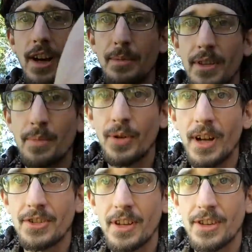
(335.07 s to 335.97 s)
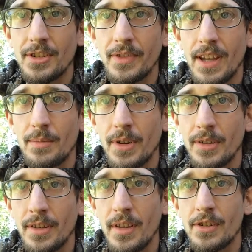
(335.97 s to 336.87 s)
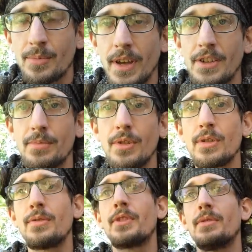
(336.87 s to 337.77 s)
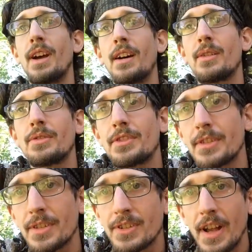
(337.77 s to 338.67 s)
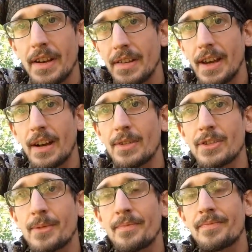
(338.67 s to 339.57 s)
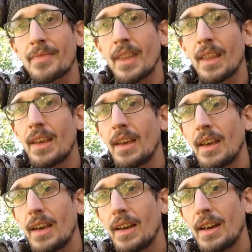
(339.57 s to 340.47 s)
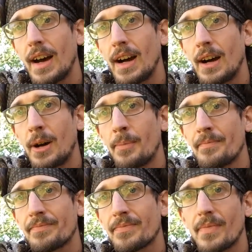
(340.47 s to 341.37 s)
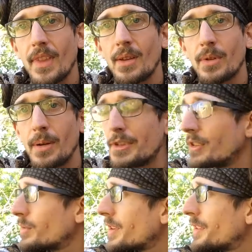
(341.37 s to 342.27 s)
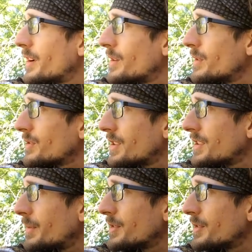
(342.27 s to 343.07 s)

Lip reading: I'm in the process of getting both of those beds moved around to the side of the house. What I'm doing with those is